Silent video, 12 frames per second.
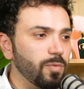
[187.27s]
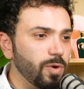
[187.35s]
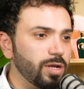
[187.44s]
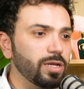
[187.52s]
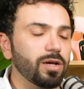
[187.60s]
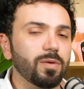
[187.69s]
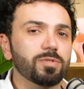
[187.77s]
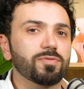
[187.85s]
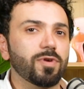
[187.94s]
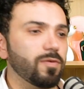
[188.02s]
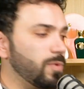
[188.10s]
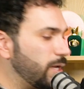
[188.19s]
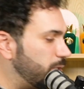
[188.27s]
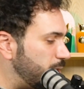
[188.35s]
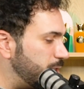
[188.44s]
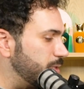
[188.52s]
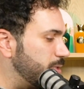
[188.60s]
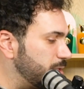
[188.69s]
Like where it comes from. Like
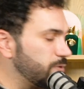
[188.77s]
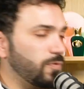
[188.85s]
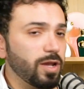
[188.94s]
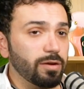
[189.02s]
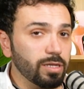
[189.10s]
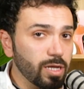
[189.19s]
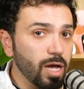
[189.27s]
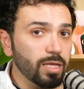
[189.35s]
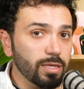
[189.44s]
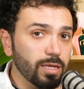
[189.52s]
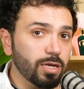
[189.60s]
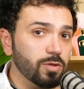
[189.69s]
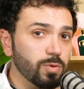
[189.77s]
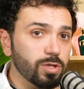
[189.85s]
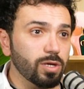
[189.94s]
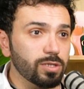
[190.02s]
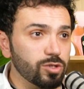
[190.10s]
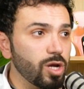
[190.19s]
this fragrant Island Lush,
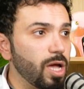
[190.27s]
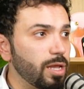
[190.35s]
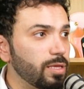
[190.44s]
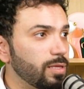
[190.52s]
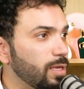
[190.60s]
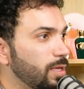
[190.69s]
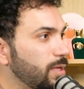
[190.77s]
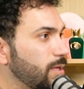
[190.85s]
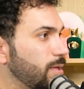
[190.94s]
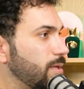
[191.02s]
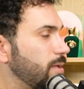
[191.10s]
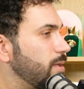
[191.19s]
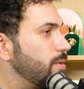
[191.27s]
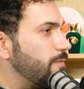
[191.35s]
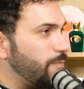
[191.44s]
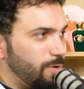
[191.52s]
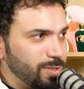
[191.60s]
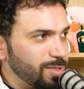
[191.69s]
which I tried it the
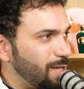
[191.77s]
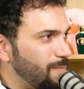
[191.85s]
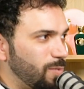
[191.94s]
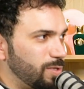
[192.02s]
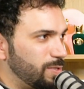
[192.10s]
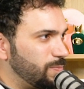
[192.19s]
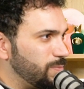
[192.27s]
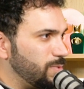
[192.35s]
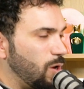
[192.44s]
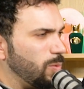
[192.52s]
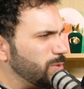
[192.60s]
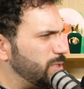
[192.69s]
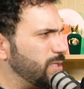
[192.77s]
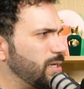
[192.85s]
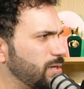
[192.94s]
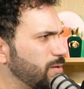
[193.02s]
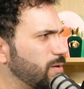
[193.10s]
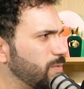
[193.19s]
first time was almost a
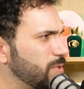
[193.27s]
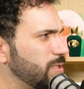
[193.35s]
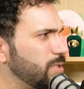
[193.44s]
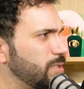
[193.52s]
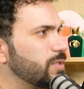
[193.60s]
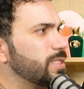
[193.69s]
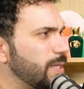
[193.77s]
year ago, wasn't it?